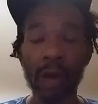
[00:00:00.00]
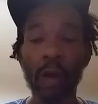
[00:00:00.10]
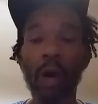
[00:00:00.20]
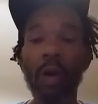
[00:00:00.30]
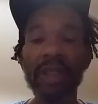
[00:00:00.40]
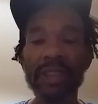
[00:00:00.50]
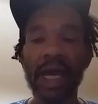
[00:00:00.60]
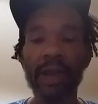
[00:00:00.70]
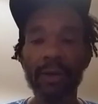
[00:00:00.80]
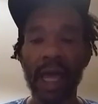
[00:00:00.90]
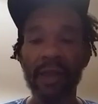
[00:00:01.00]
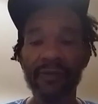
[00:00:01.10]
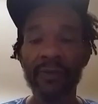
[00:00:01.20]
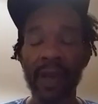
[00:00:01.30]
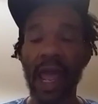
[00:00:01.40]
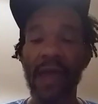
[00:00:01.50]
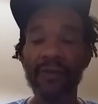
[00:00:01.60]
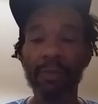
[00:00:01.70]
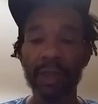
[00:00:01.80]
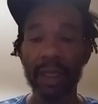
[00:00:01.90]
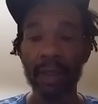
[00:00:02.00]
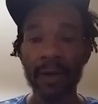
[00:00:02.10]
her whole entire life after me.